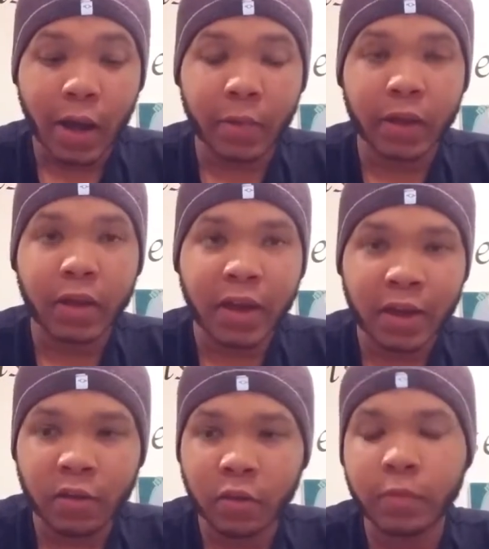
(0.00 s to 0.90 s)
I'm like,
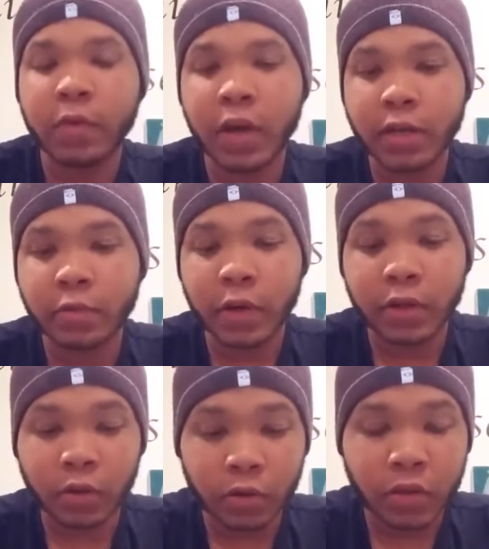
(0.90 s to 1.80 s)
hey, you guys
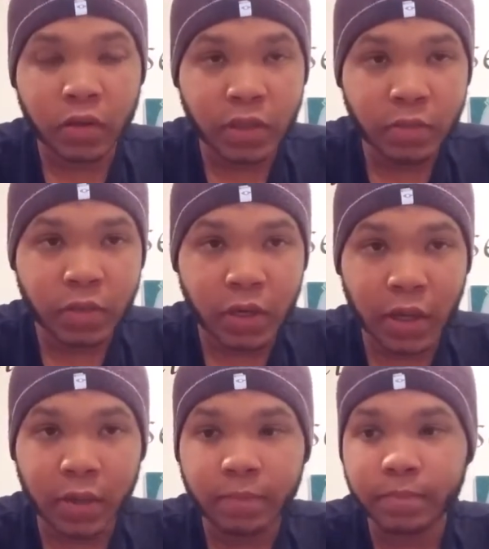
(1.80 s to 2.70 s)
ready to go to the gym
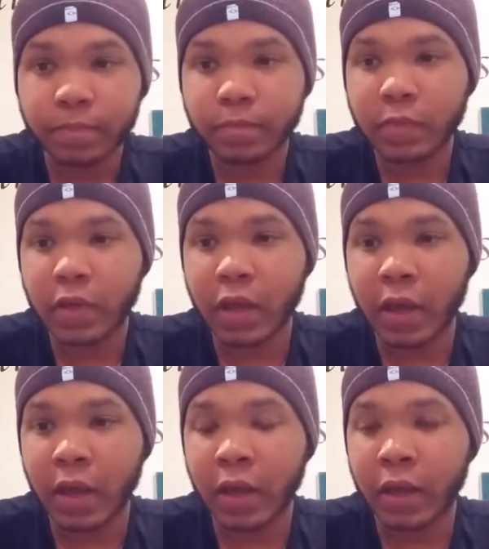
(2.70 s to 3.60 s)
today?
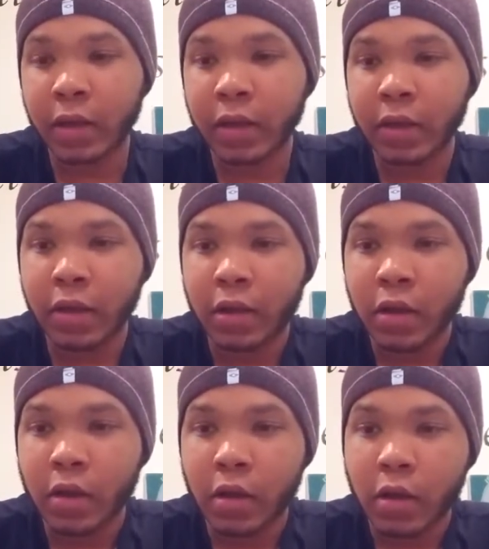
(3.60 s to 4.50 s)
And
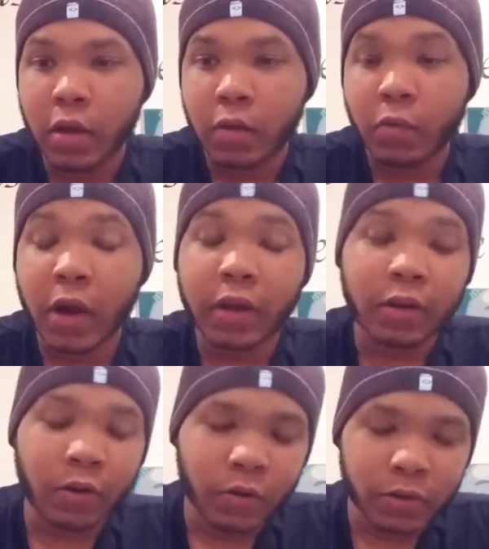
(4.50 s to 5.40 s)

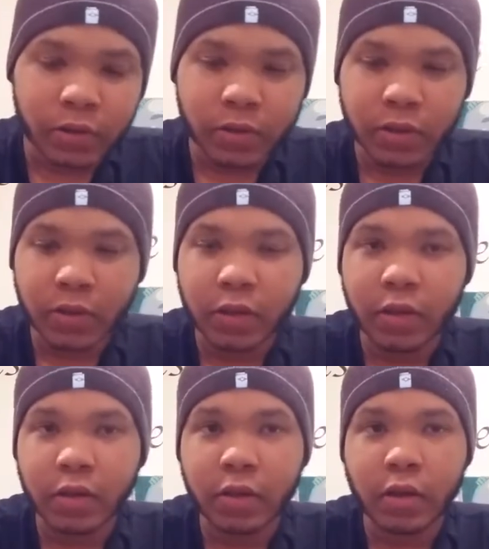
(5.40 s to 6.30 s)
Rocket goes,
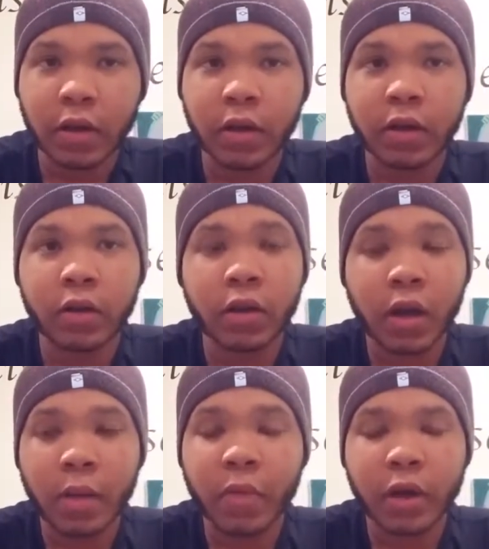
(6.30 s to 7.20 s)
no,
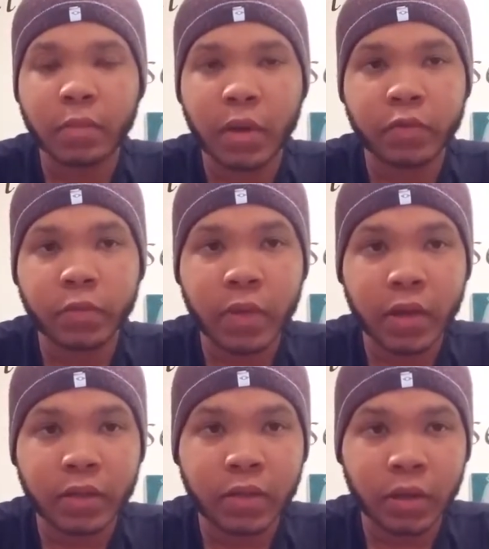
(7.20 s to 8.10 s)
I'm not gonna be able to
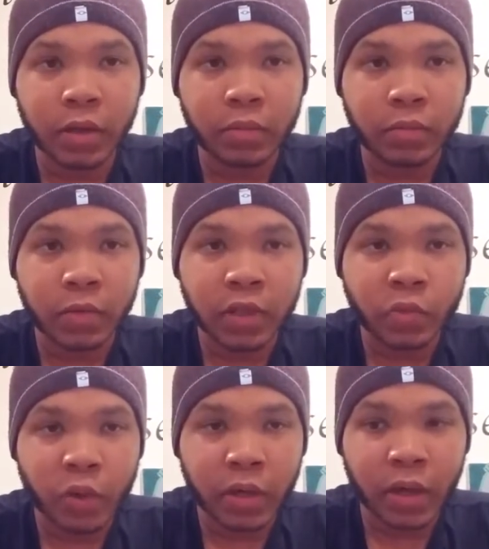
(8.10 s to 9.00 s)
make it
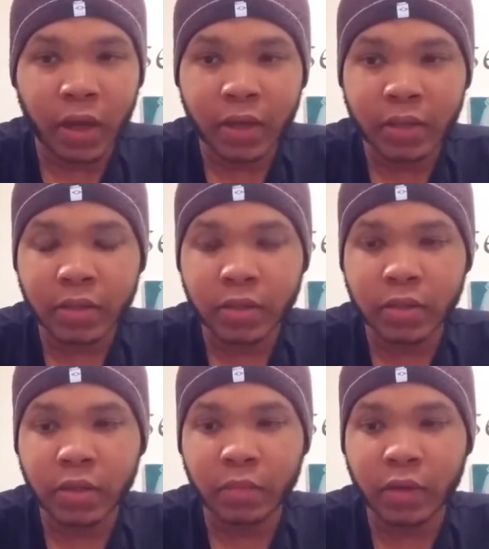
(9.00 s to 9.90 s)
this week, guys.
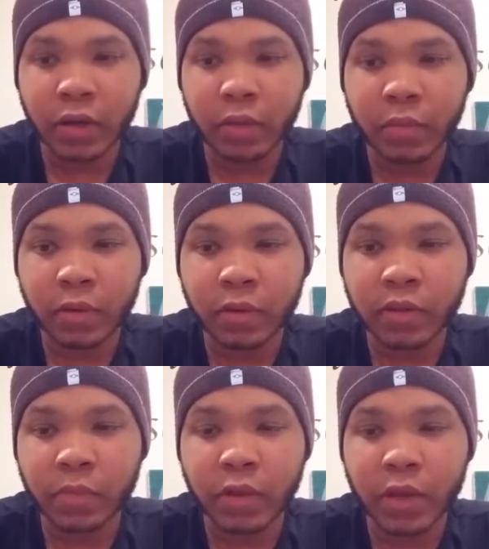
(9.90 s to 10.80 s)
Something
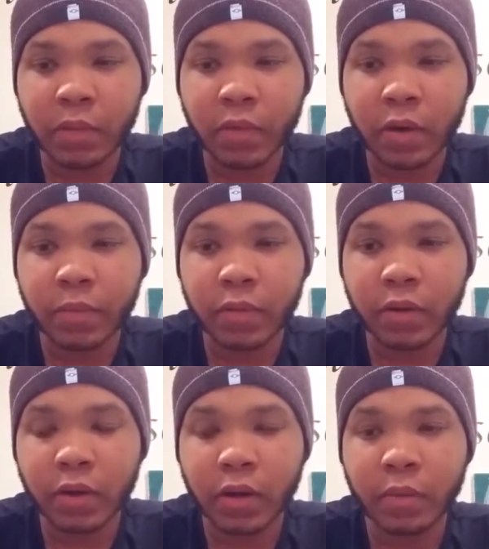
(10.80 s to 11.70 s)
came up,
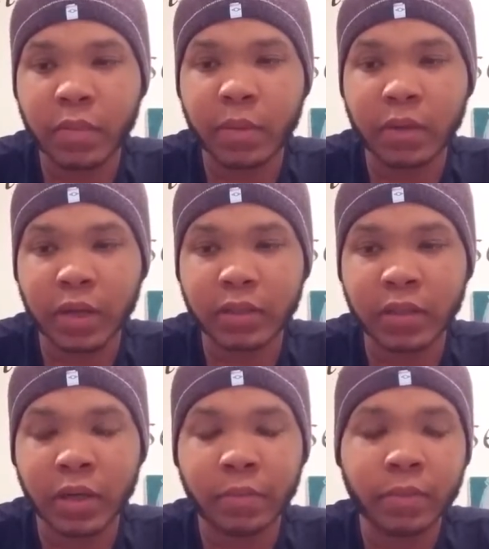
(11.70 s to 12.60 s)
maybe
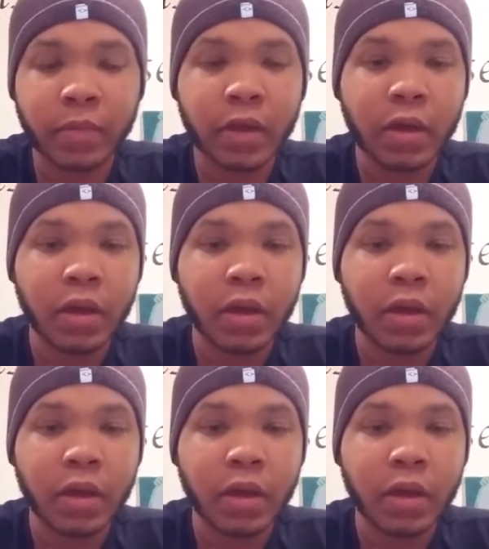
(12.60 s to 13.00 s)
next time.